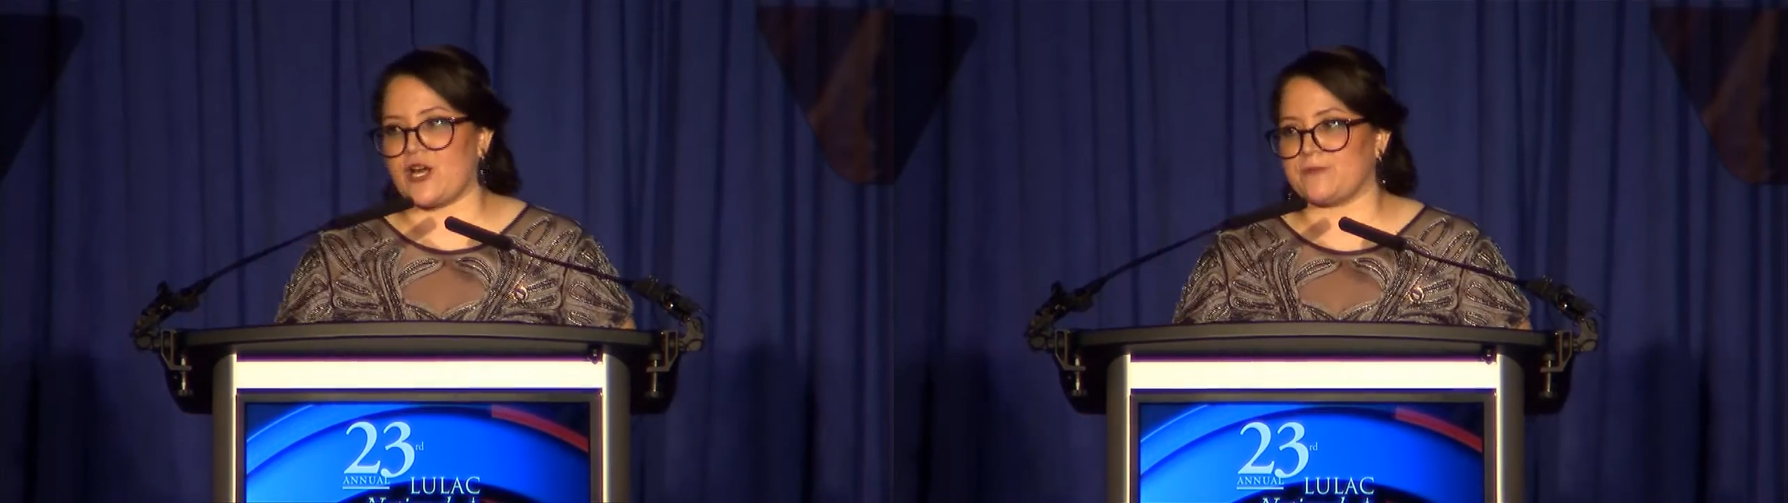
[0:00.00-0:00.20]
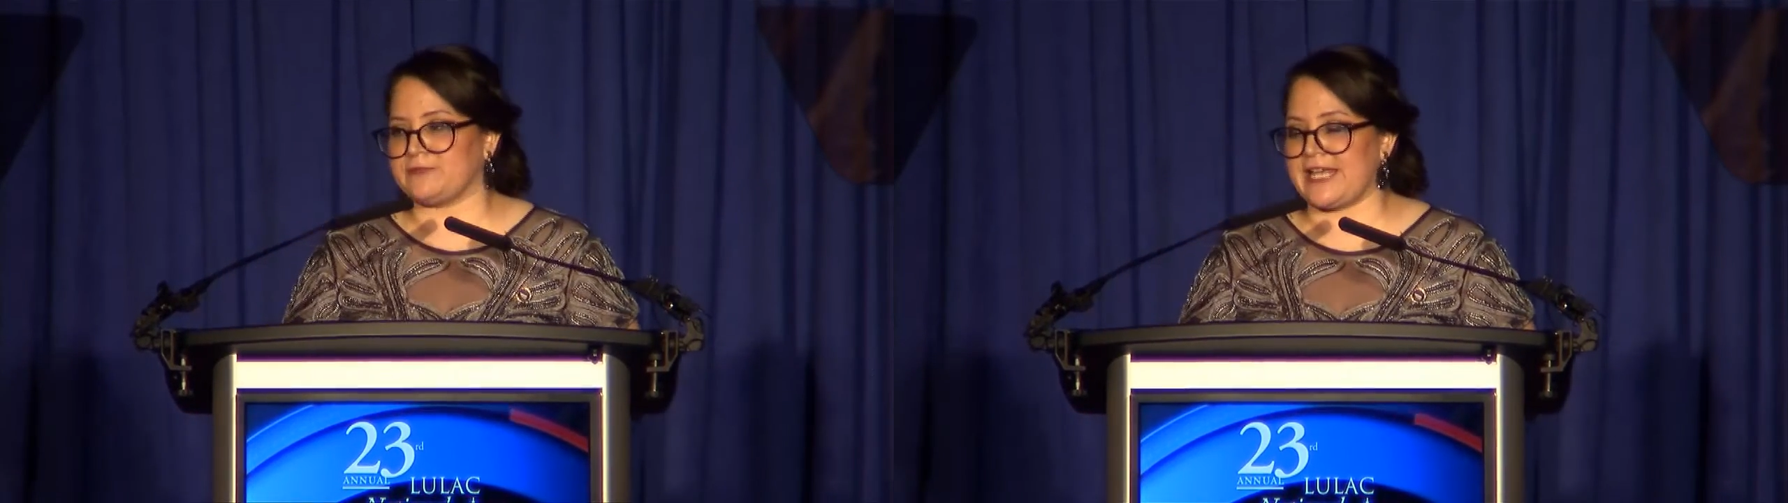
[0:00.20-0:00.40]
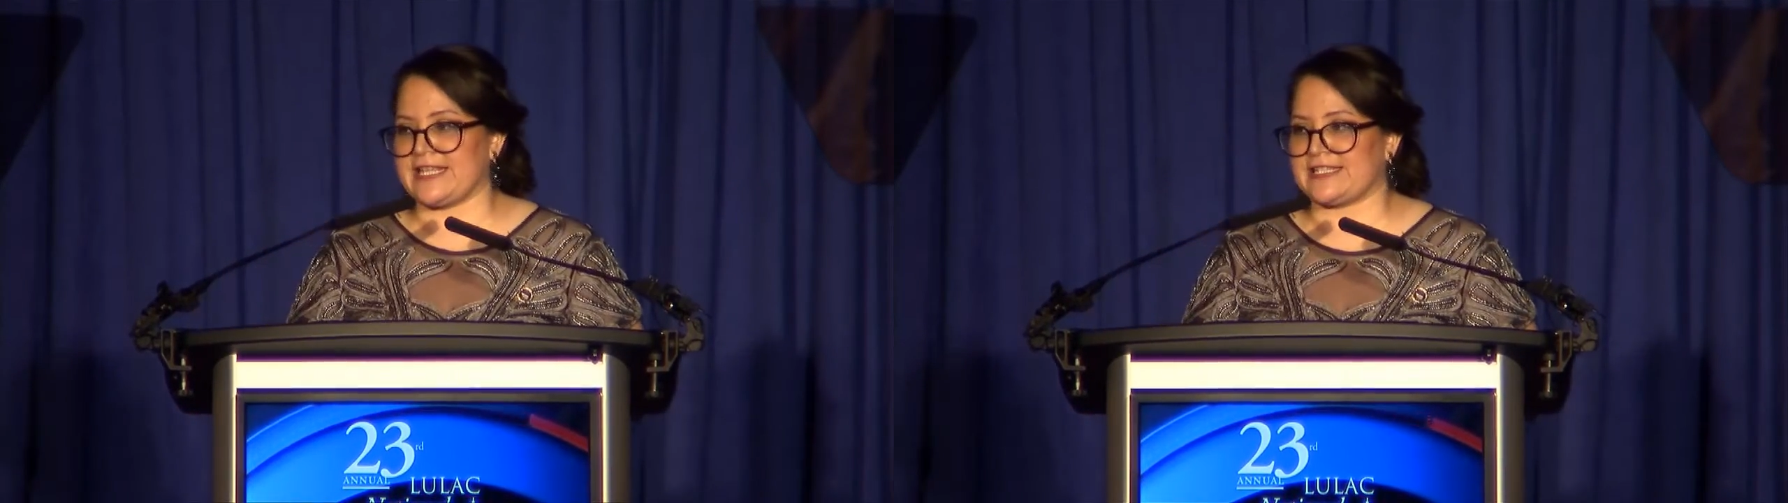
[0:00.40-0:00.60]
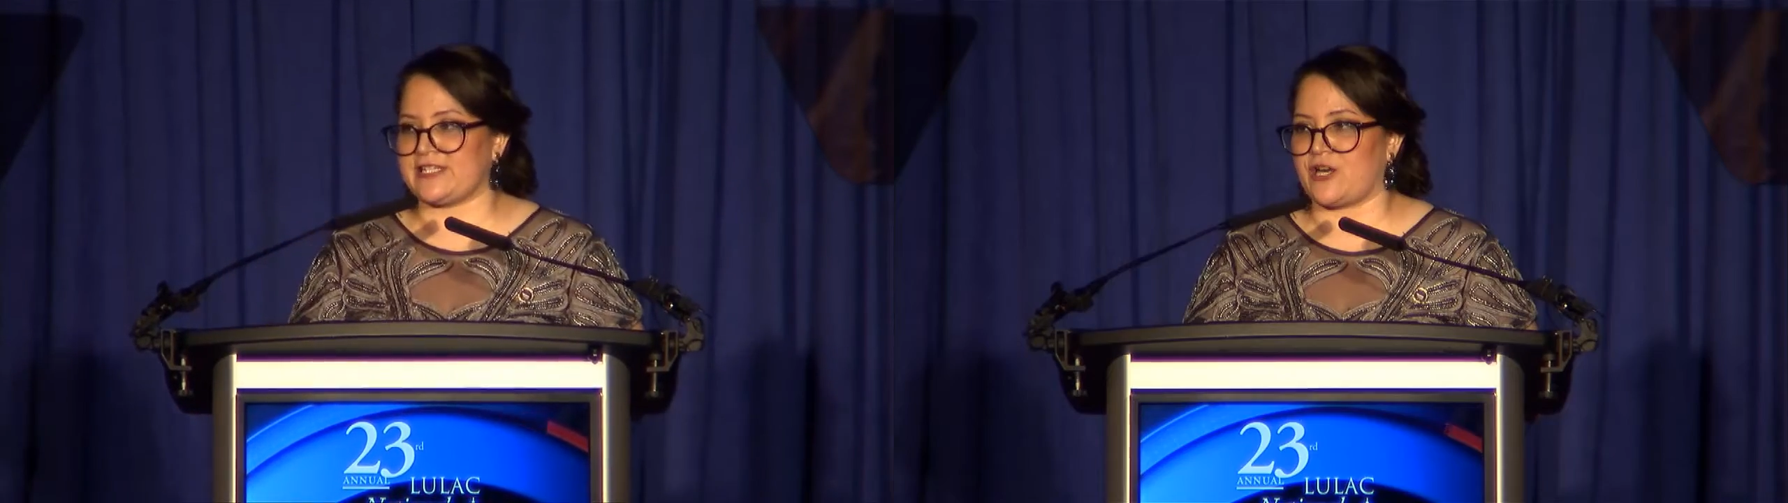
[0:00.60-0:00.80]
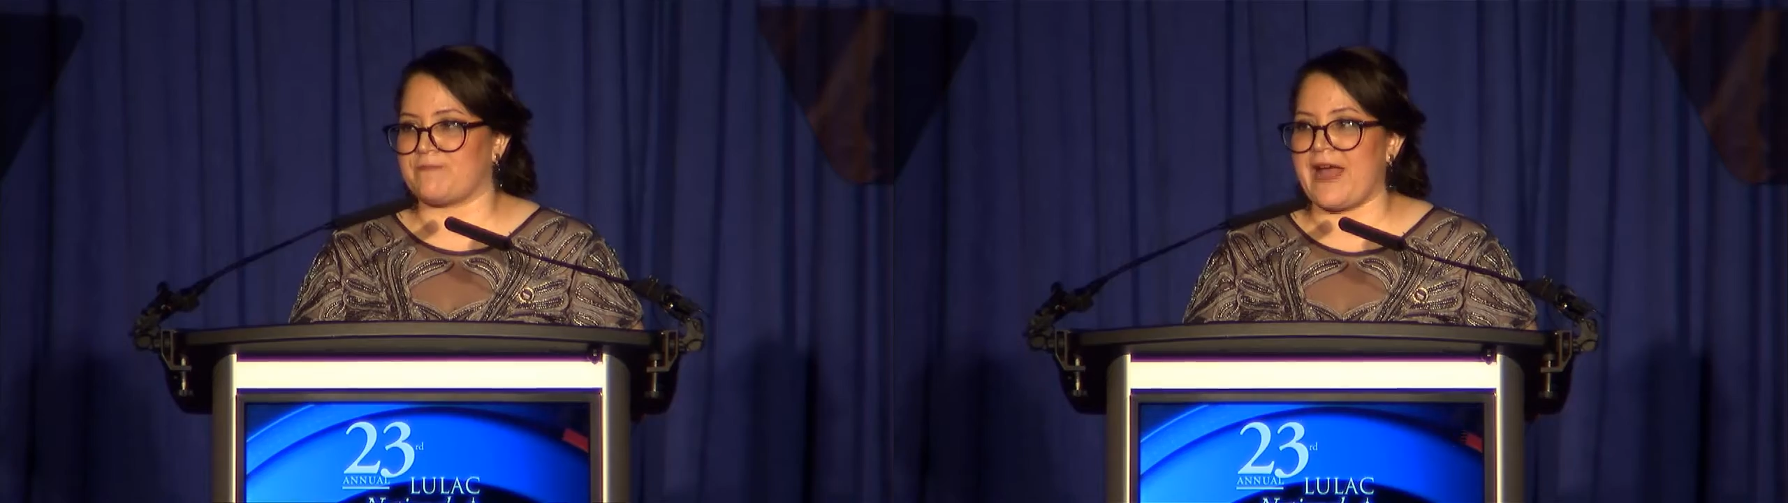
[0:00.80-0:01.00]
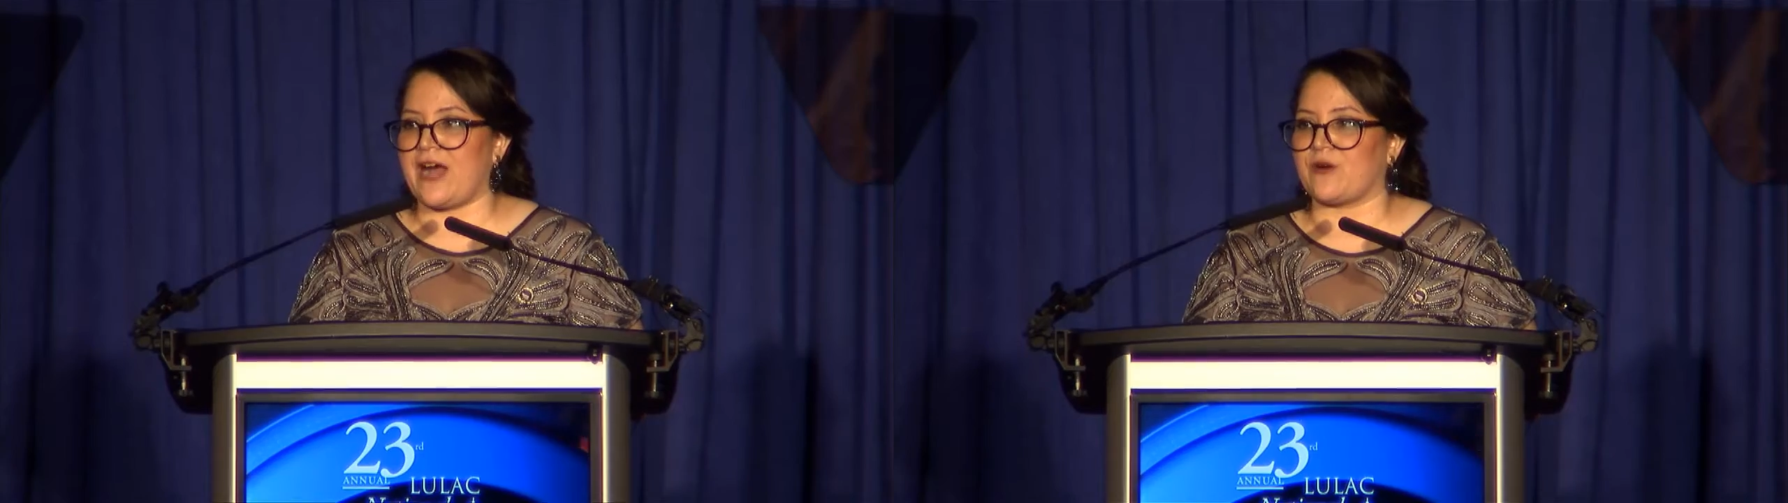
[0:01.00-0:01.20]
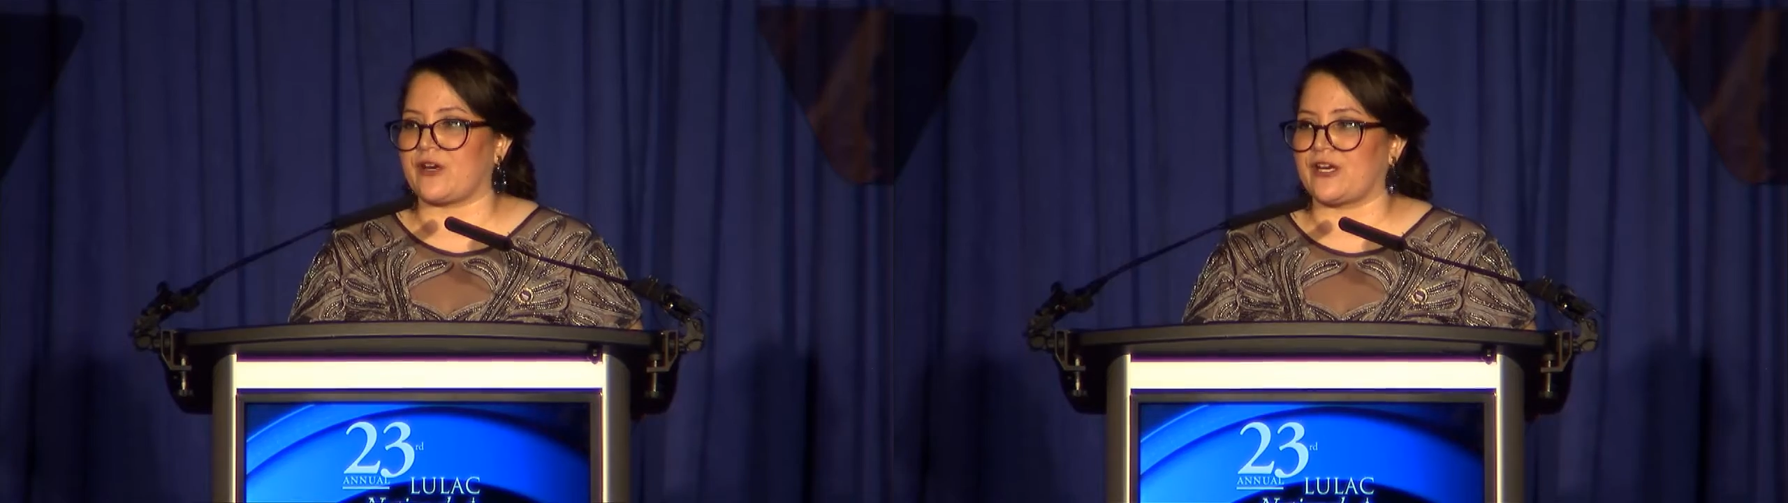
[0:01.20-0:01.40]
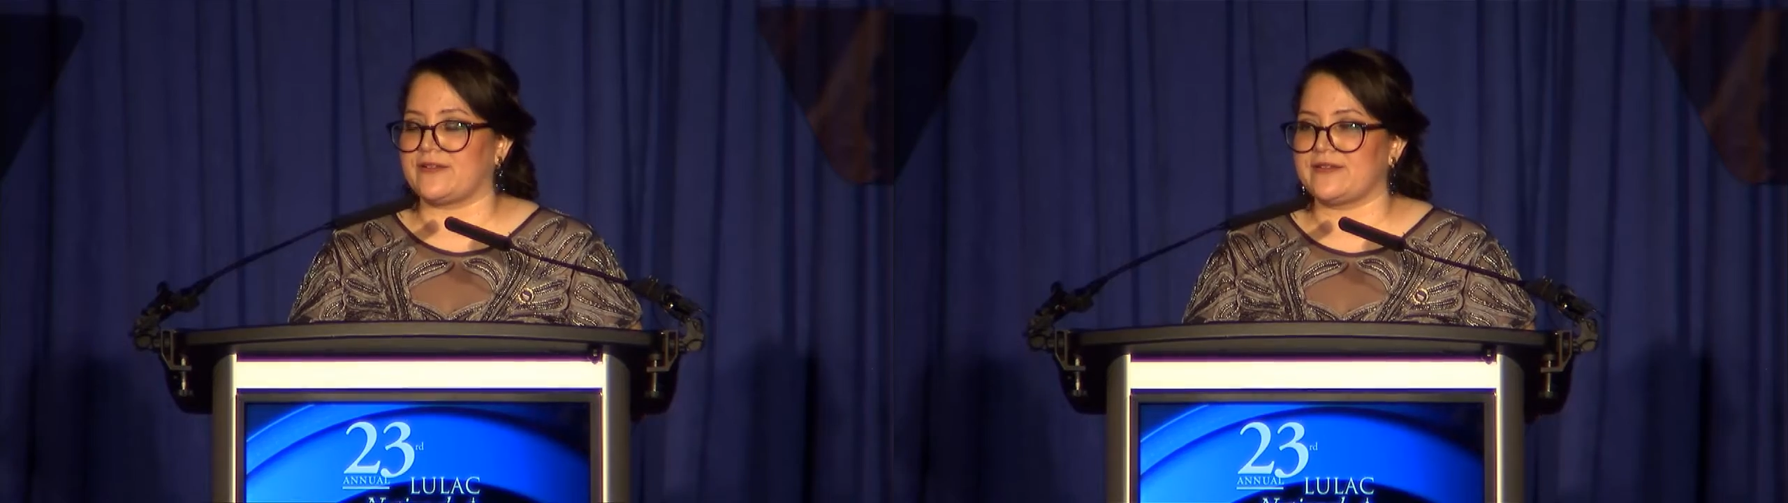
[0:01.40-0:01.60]
our place in our
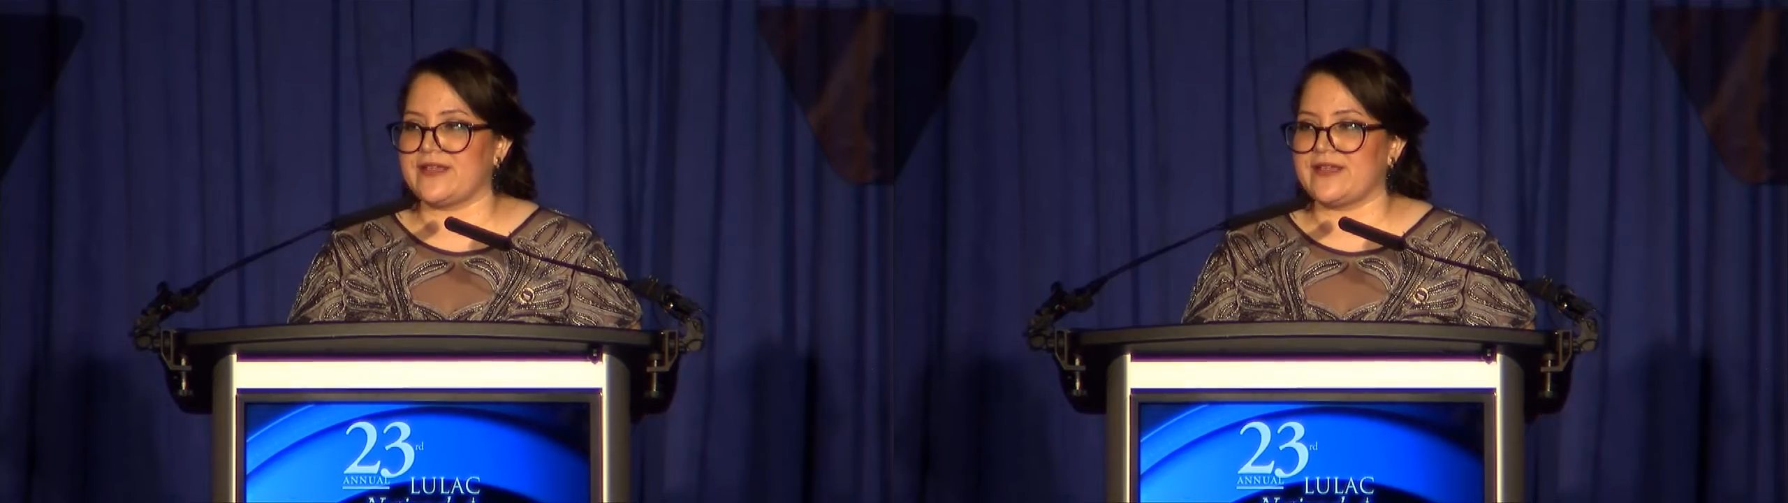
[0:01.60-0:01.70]
power,